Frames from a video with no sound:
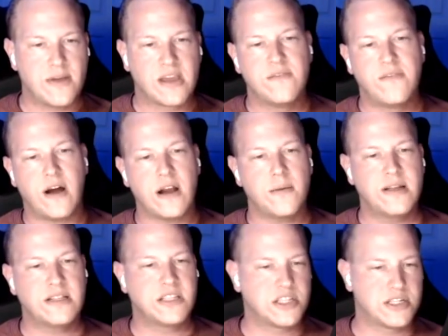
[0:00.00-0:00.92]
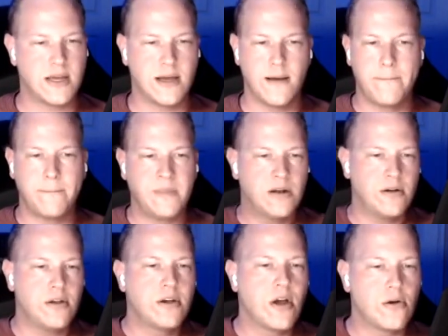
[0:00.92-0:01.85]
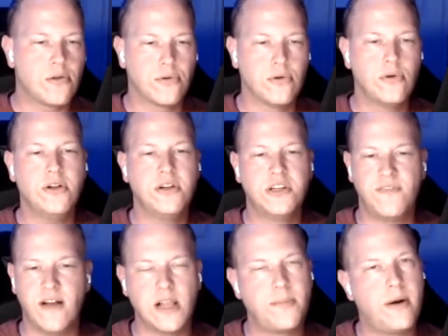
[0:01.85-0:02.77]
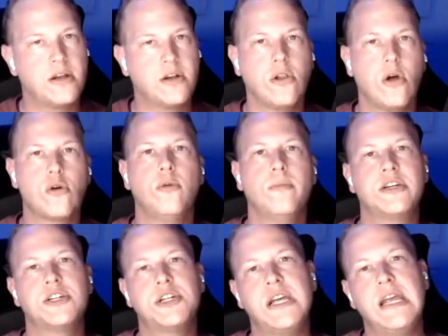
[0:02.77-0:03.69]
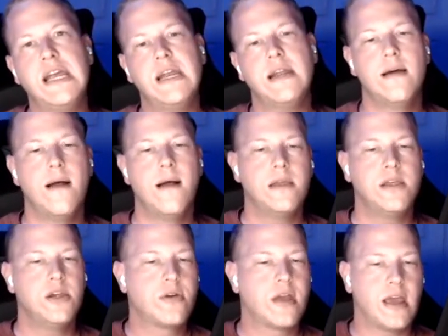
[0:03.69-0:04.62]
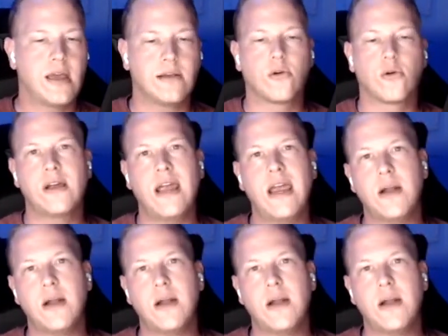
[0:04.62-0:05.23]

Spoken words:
environments, you can go through, you develop on your local machine, you can create a